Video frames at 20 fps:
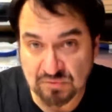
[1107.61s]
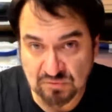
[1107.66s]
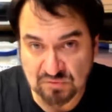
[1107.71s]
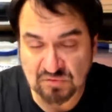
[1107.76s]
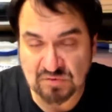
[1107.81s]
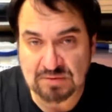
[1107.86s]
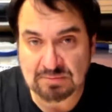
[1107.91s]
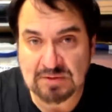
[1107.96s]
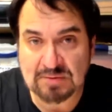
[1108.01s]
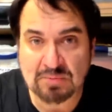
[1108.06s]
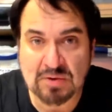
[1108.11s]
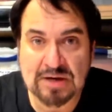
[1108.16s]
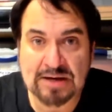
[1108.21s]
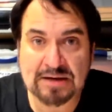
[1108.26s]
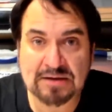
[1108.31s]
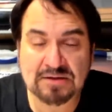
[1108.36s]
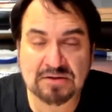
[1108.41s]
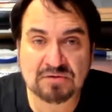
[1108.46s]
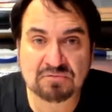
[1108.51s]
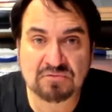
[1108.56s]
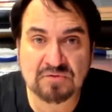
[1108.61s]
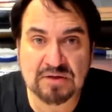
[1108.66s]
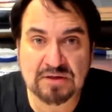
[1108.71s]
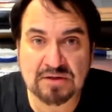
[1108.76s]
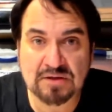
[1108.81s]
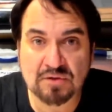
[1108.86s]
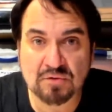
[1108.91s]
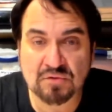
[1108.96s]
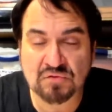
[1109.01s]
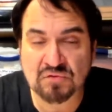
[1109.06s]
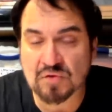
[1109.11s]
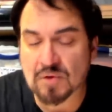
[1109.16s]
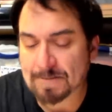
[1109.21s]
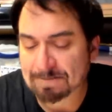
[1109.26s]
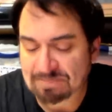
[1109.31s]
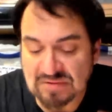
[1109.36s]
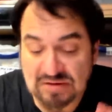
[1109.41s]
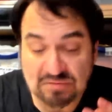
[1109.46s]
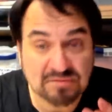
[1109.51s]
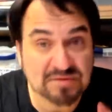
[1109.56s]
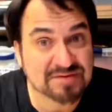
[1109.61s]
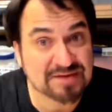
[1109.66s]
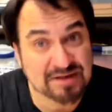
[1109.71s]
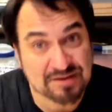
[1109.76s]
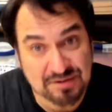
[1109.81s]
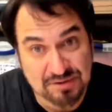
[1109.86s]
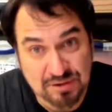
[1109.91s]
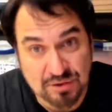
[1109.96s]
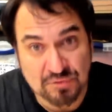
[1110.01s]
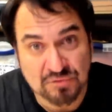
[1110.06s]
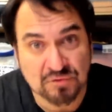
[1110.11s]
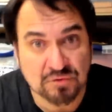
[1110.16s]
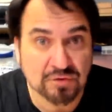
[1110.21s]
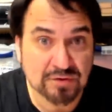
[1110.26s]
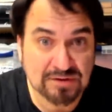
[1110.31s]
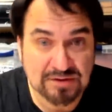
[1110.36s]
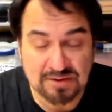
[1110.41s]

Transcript: You see me buy it in the video. So if you take a close look,